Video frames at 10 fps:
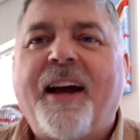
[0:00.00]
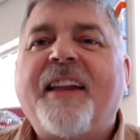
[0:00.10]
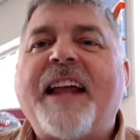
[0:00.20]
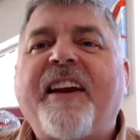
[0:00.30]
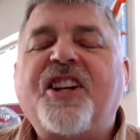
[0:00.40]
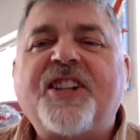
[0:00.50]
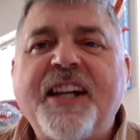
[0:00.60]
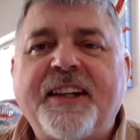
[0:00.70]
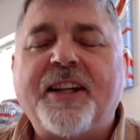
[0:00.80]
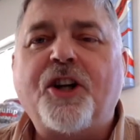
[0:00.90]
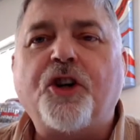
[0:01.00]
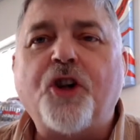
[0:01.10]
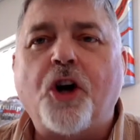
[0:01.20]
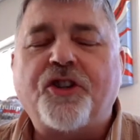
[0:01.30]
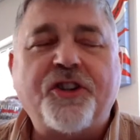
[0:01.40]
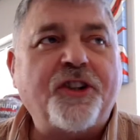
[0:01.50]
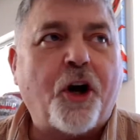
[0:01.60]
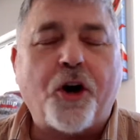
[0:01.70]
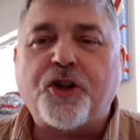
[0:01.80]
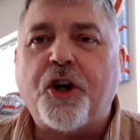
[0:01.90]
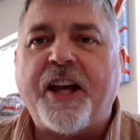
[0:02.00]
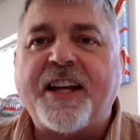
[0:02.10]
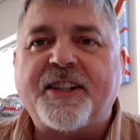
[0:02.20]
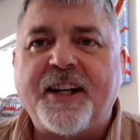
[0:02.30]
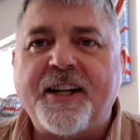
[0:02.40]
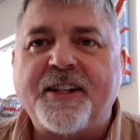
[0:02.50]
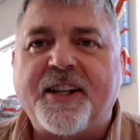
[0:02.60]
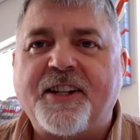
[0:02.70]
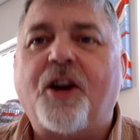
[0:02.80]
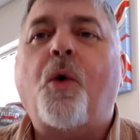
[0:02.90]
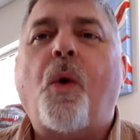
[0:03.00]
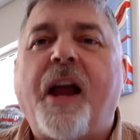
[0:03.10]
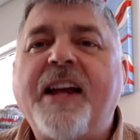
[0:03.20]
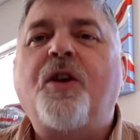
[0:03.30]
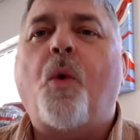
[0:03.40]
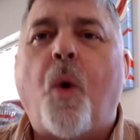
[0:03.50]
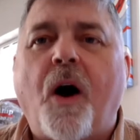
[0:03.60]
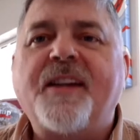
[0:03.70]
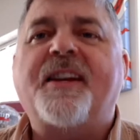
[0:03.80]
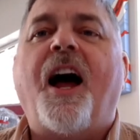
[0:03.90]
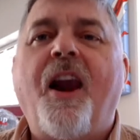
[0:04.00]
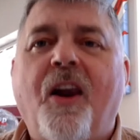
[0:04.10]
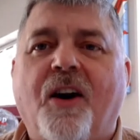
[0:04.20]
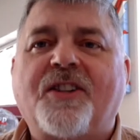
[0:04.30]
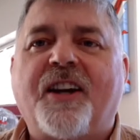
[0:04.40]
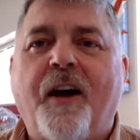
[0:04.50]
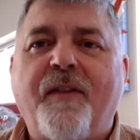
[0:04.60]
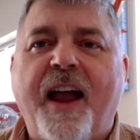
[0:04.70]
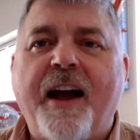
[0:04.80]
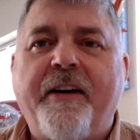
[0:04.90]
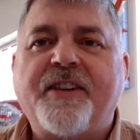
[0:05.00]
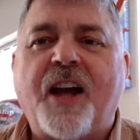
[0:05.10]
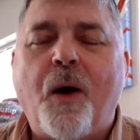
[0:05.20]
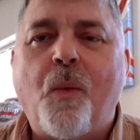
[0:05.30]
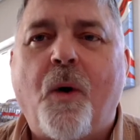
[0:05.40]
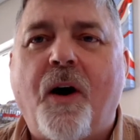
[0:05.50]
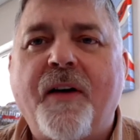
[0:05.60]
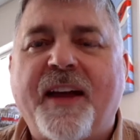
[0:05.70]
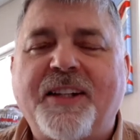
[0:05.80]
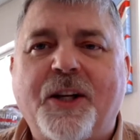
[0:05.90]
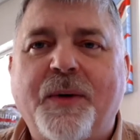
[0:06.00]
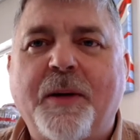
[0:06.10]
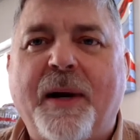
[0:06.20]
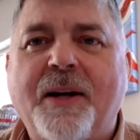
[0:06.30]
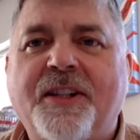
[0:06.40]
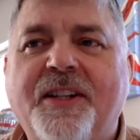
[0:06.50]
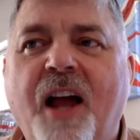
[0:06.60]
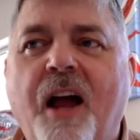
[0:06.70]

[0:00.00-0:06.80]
They've got nitrogen dioxide exceedances in quite a lot of areas, and what are they doing about it?